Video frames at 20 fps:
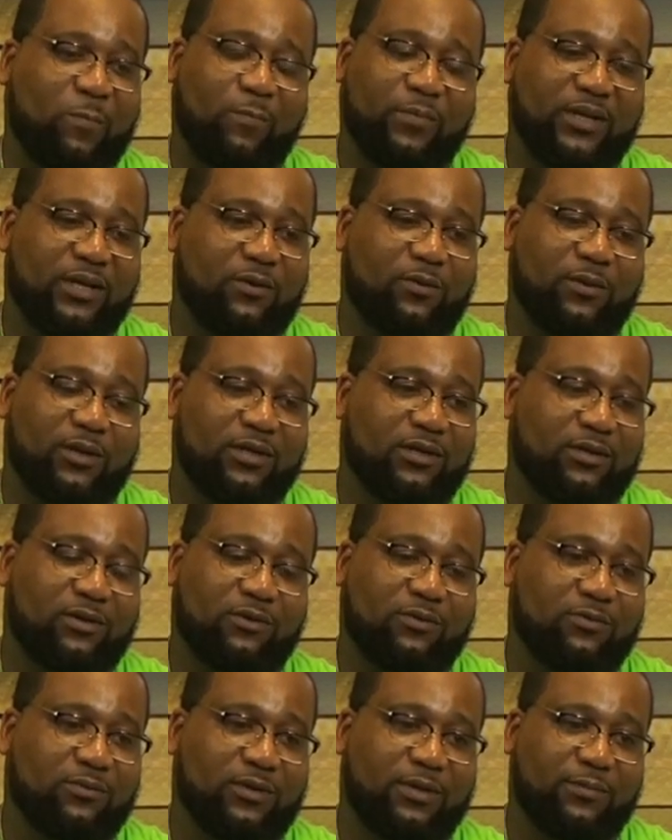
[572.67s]
be a you know
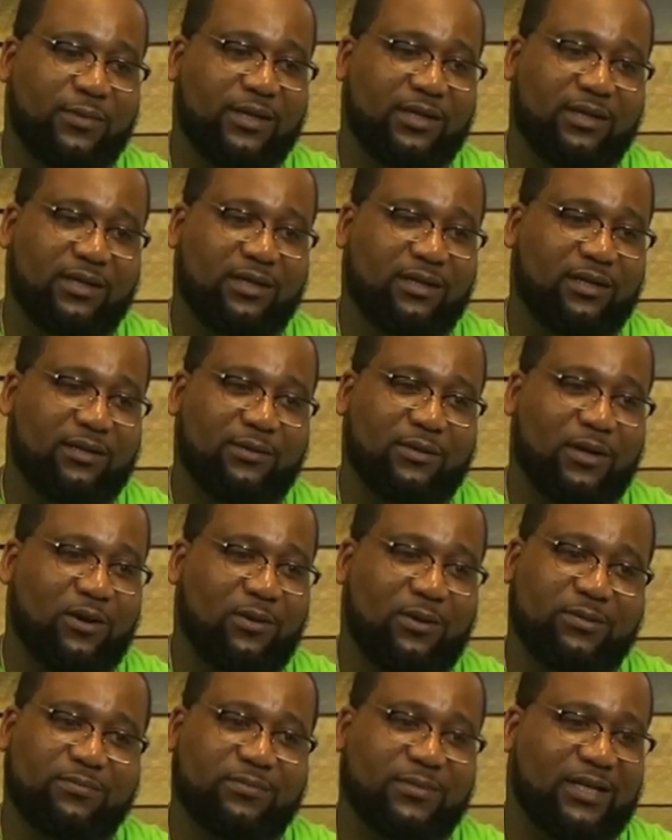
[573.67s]
we'd be a, a,
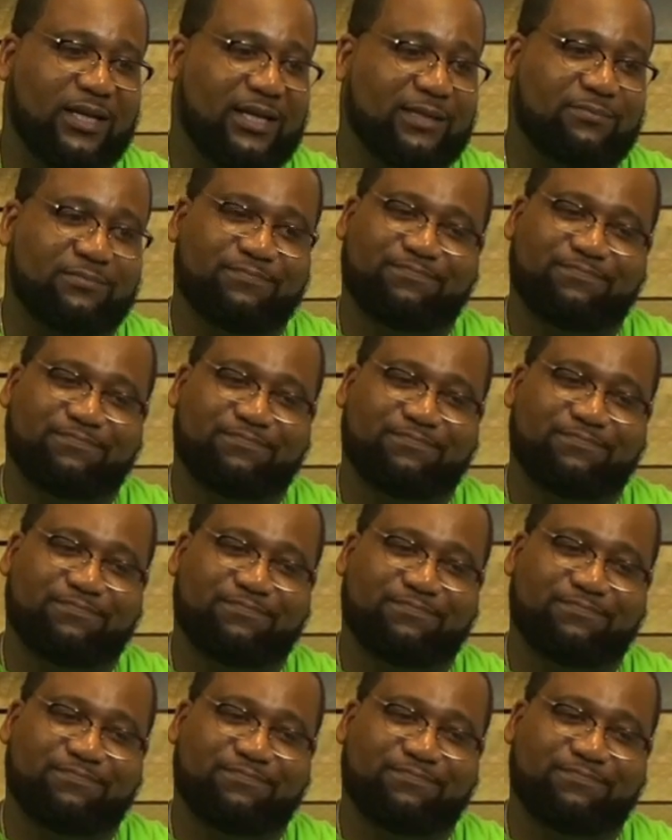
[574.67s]
a